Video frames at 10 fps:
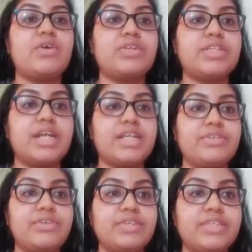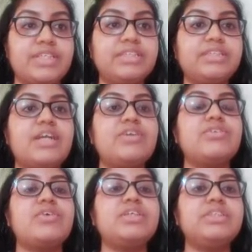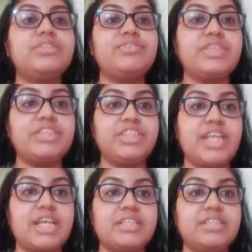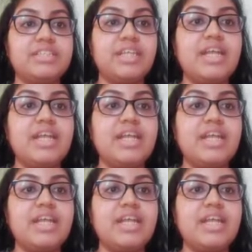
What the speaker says: target audience across different channels,